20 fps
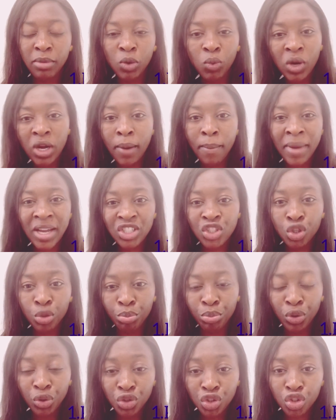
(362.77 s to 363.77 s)
me? What am I
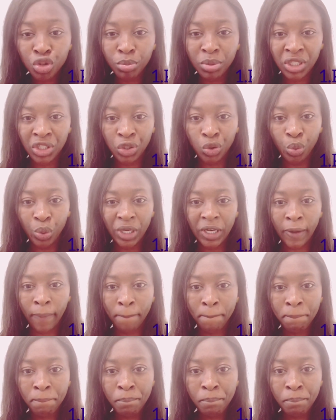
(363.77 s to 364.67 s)
supposed to be doing?